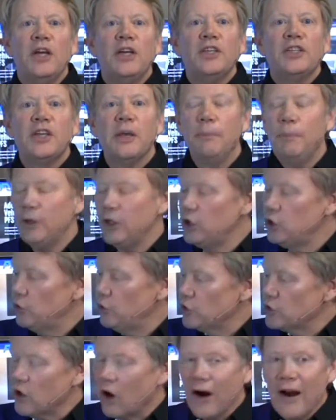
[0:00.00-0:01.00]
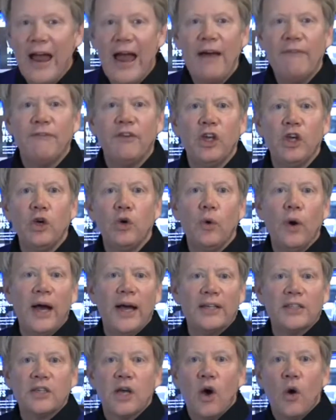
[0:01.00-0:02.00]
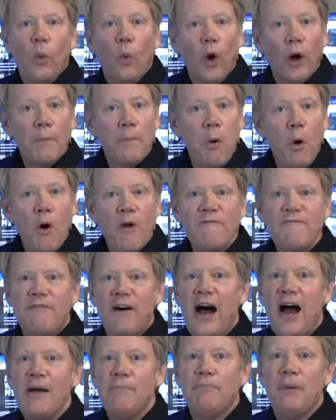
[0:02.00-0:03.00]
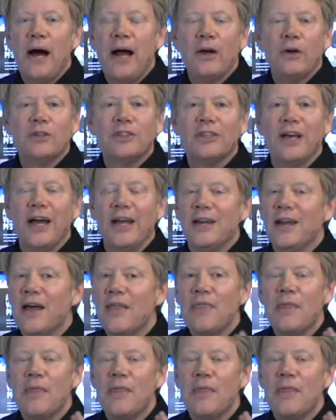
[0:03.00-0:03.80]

Simply use our FQS 1.5 biocide,